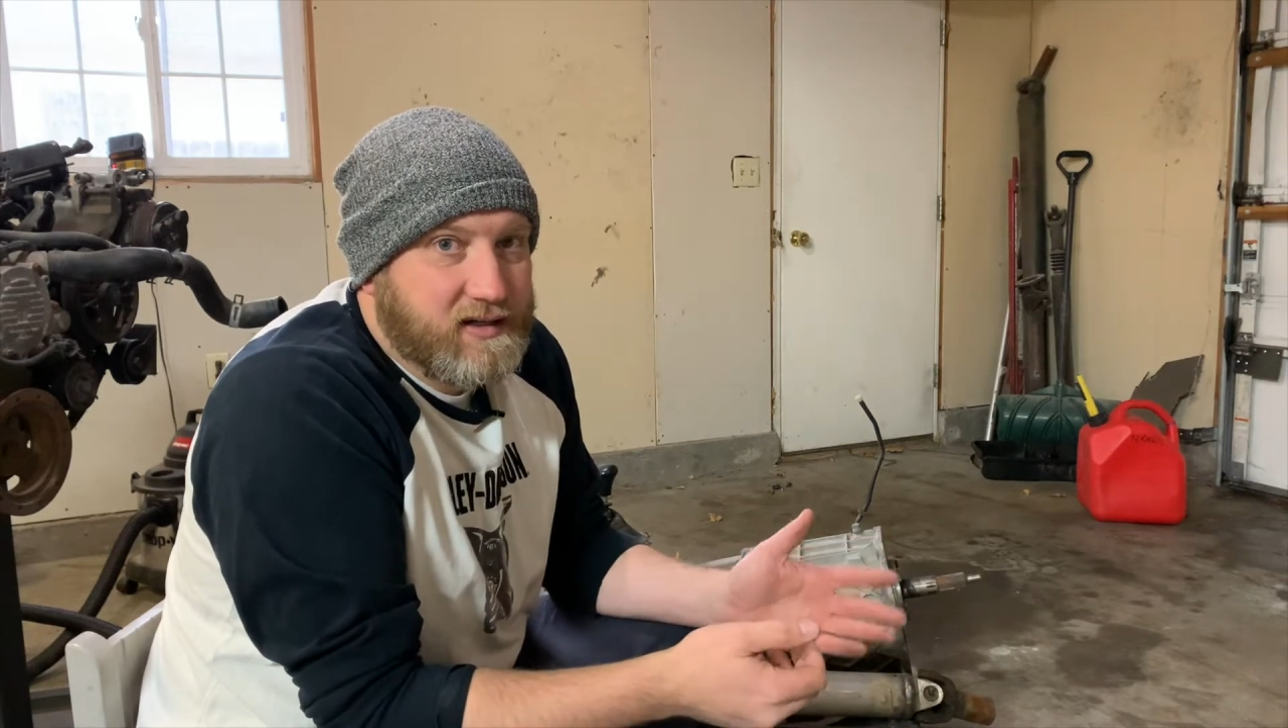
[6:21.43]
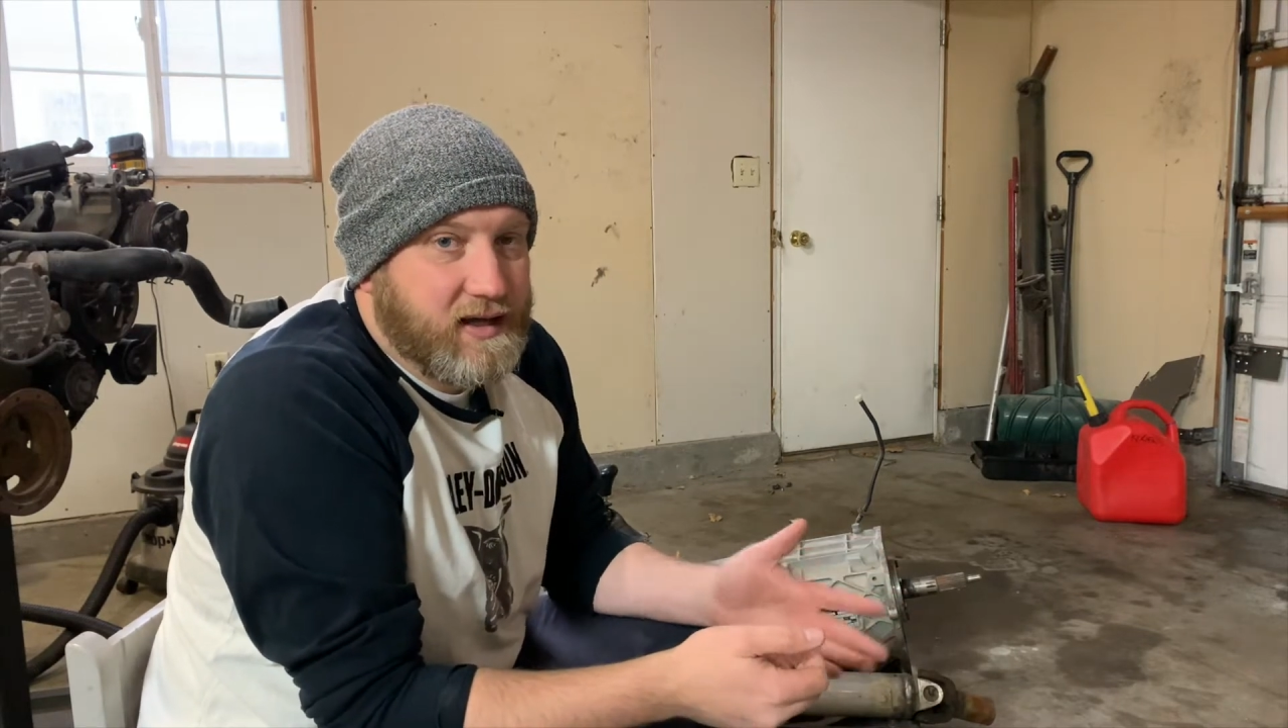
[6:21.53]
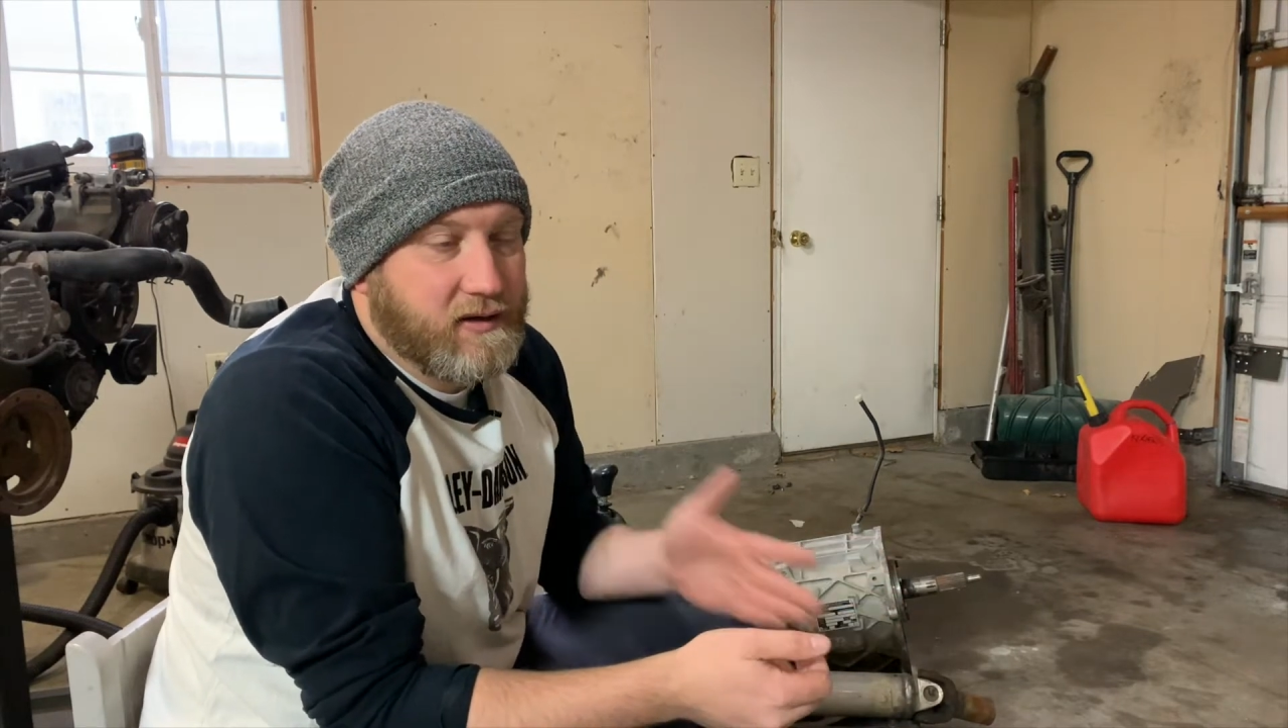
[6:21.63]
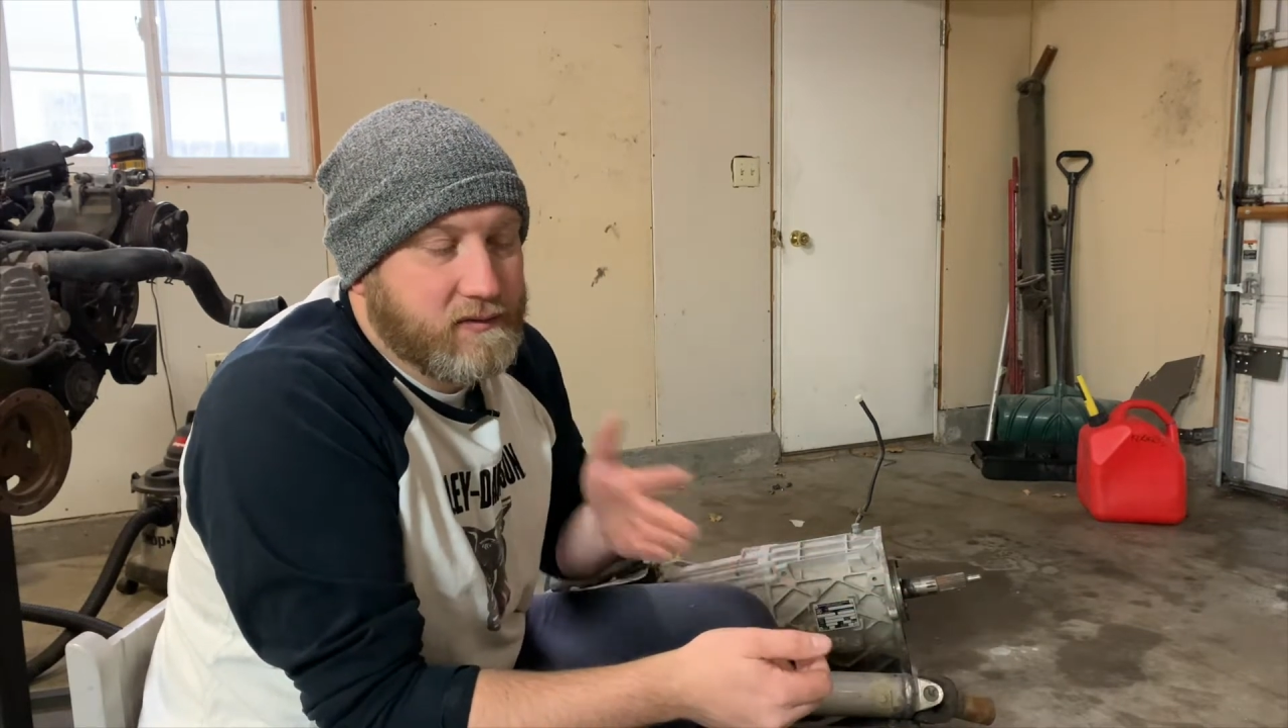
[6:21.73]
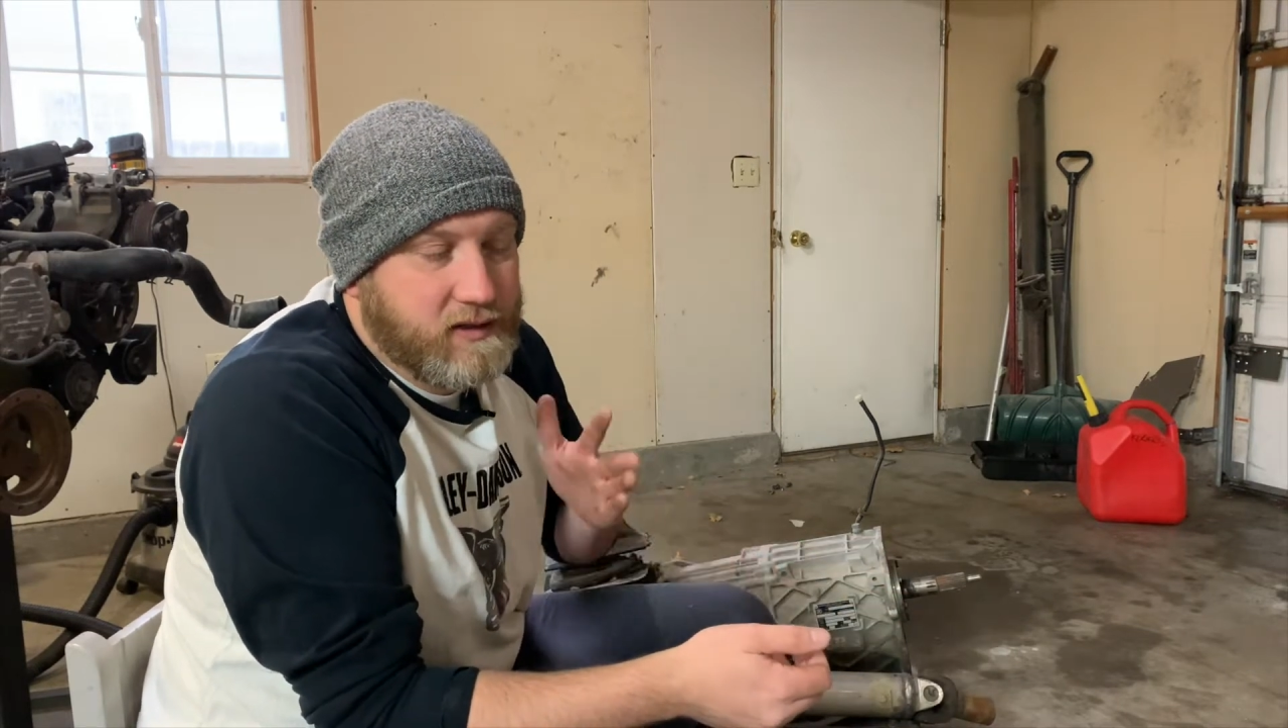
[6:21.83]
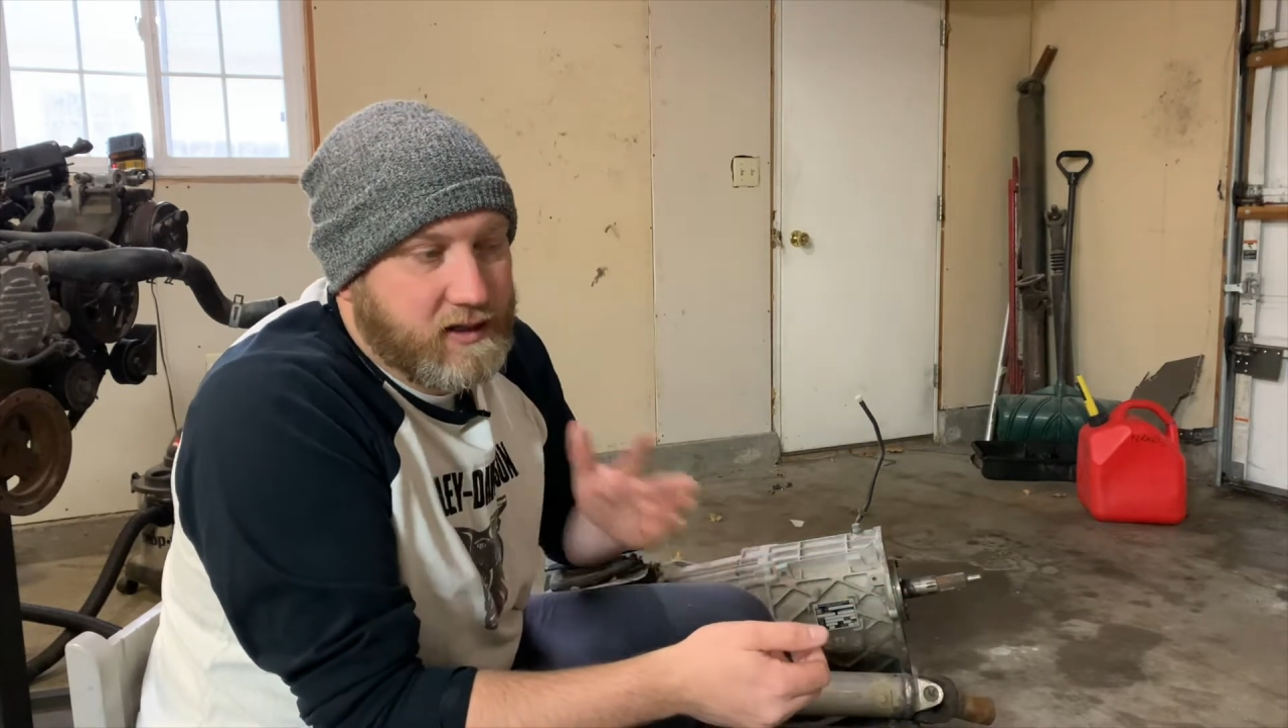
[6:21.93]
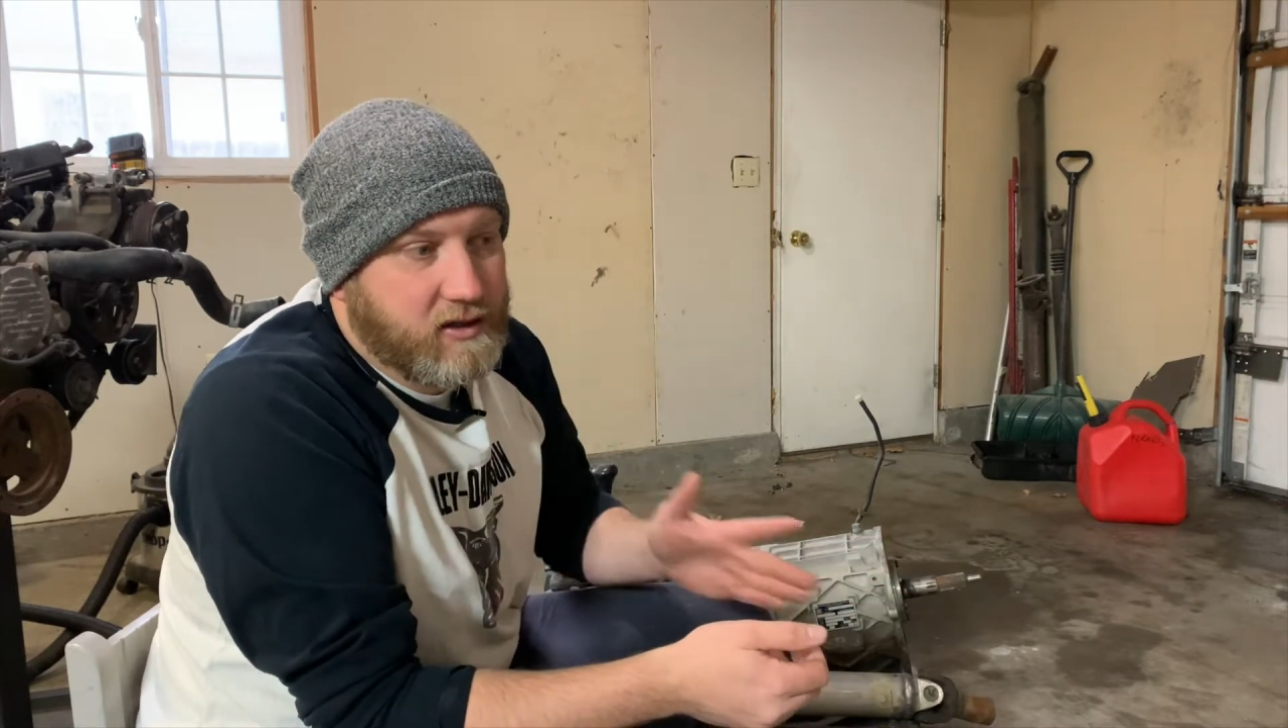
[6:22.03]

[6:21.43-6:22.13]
down and